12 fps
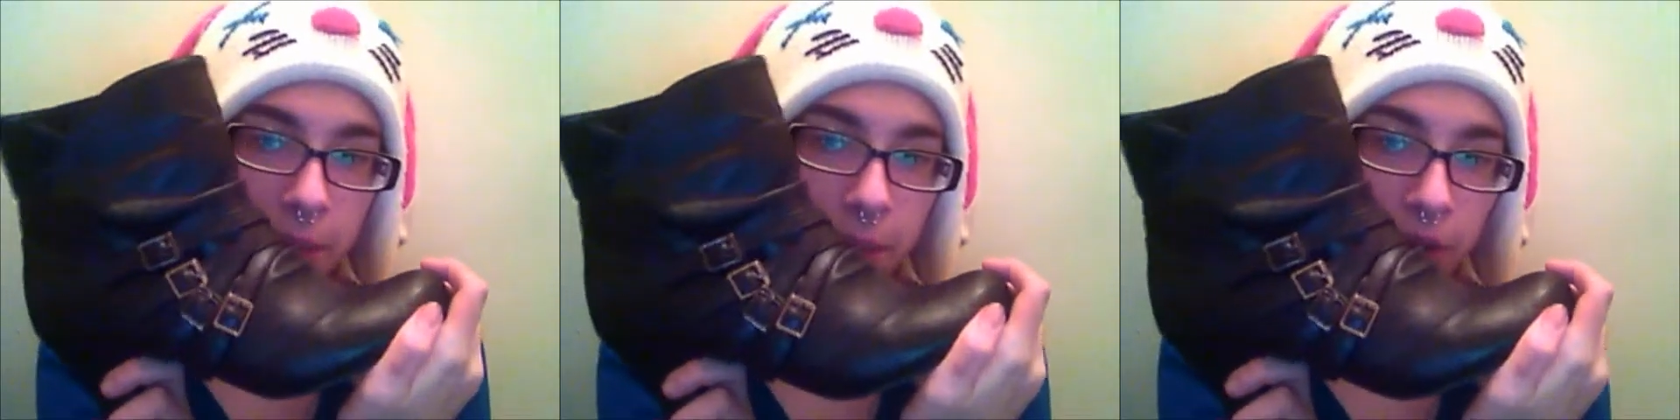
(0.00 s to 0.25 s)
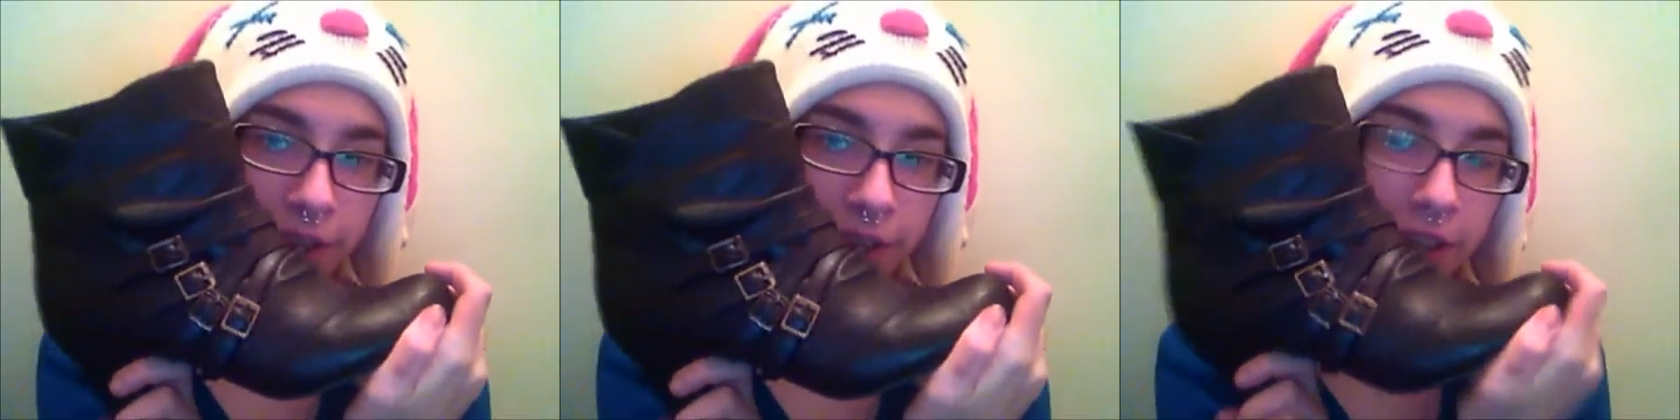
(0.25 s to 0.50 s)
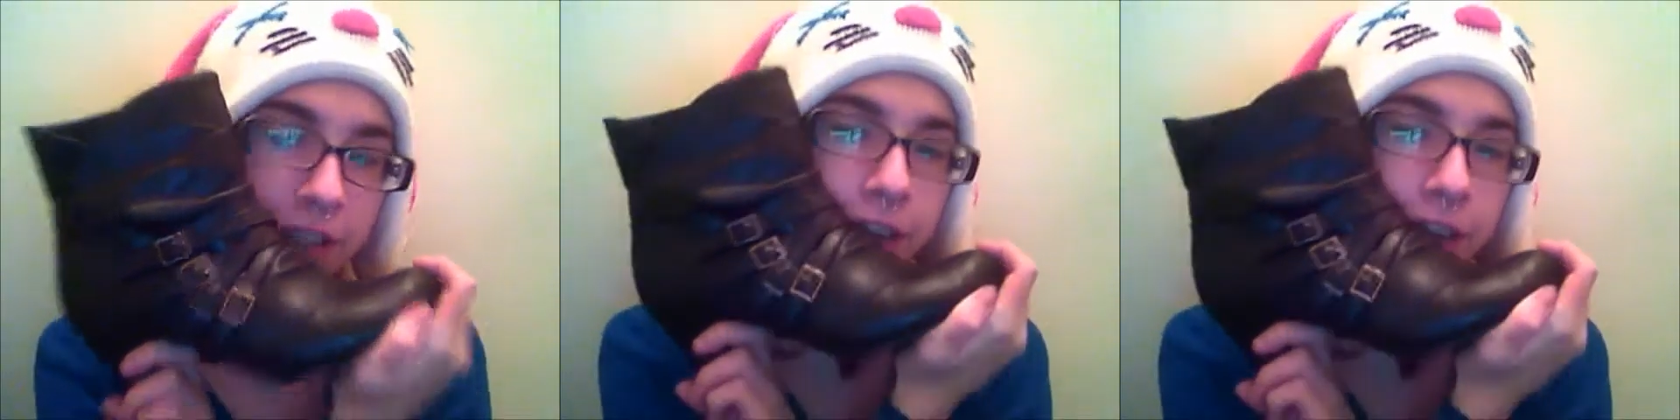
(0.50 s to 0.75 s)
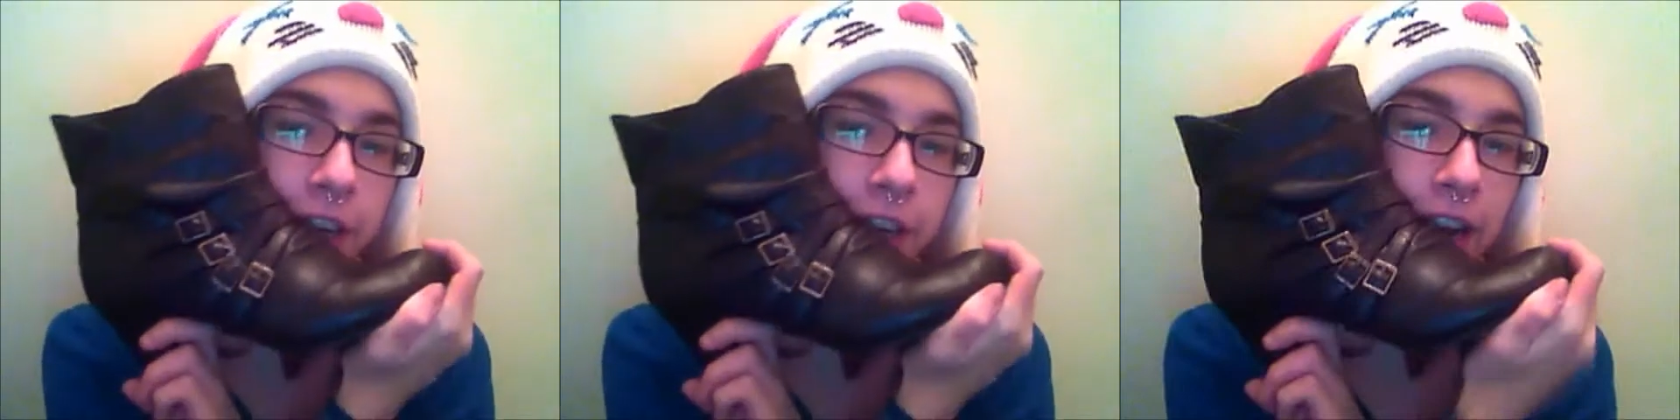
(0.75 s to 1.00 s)
in
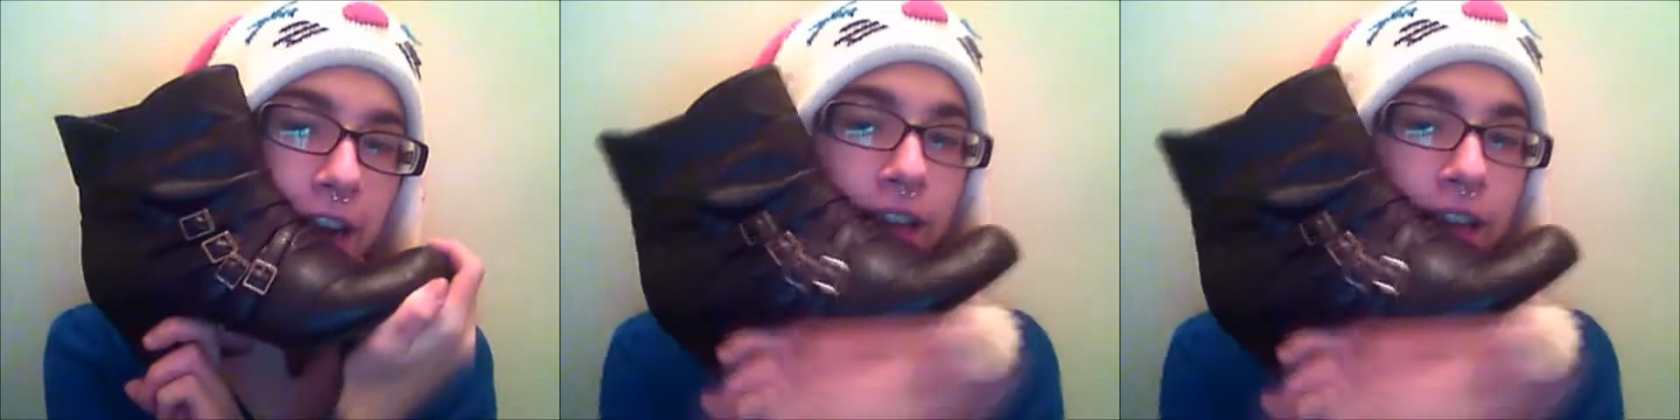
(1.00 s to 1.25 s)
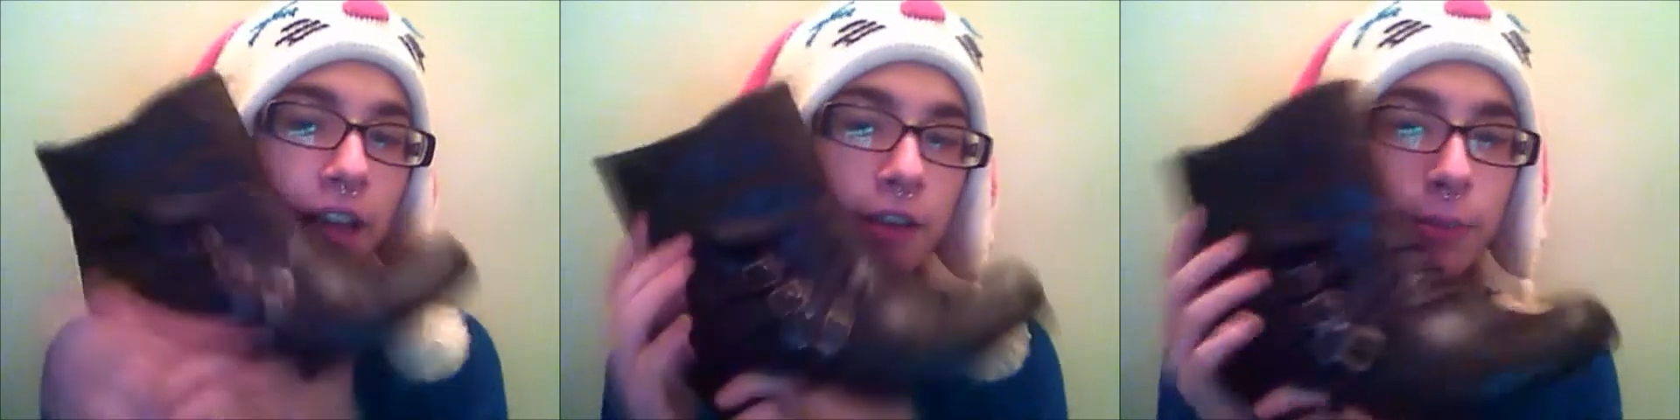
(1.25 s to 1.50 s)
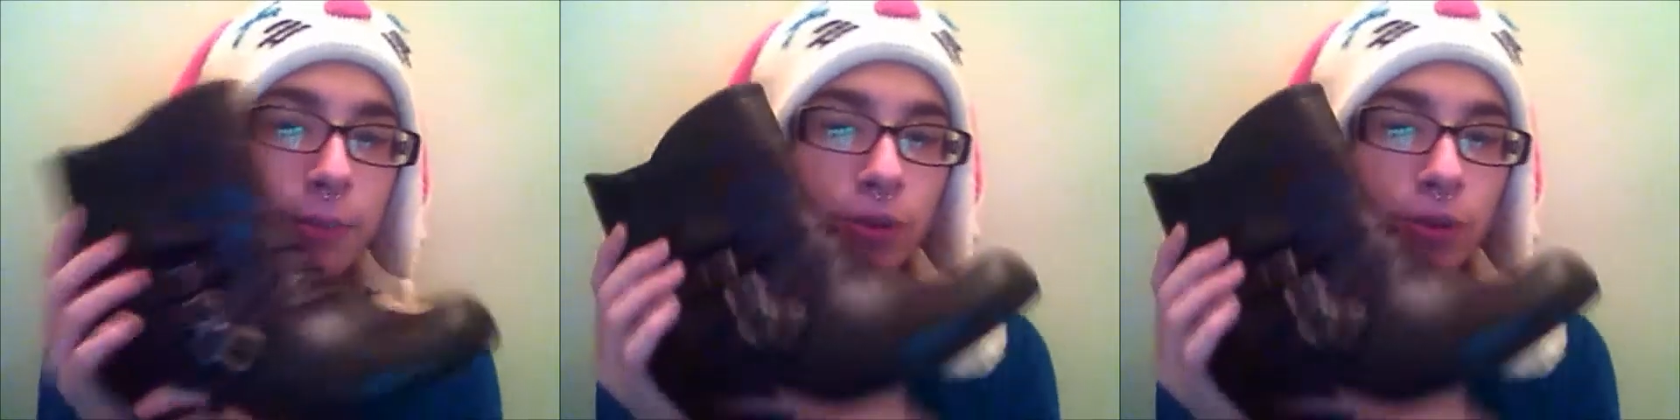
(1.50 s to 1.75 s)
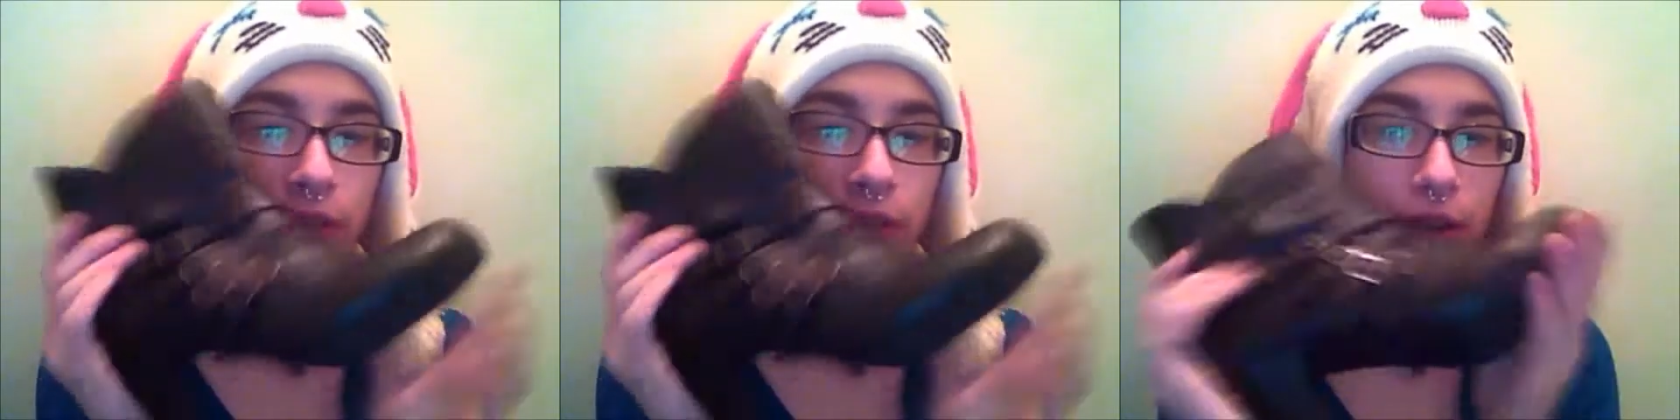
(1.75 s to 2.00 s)
particular. I love boots,